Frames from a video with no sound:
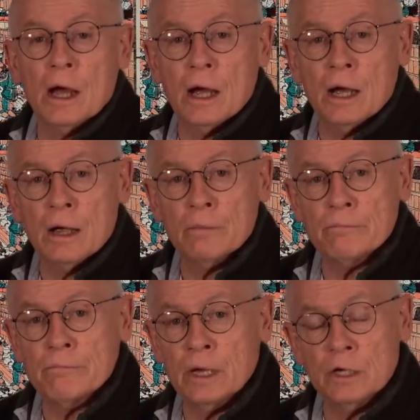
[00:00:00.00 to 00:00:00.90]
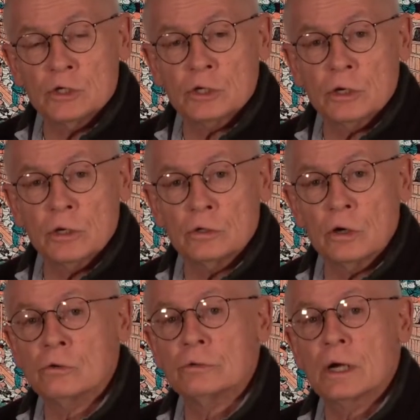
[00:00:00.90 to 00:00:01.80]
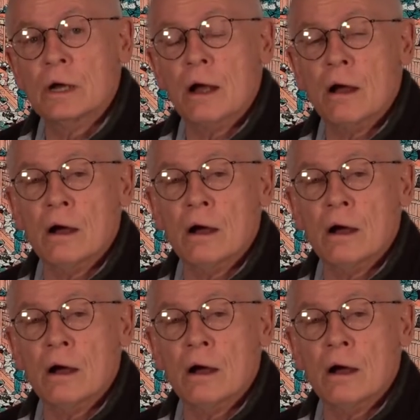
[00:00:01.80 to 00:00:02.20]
I'm manager and owner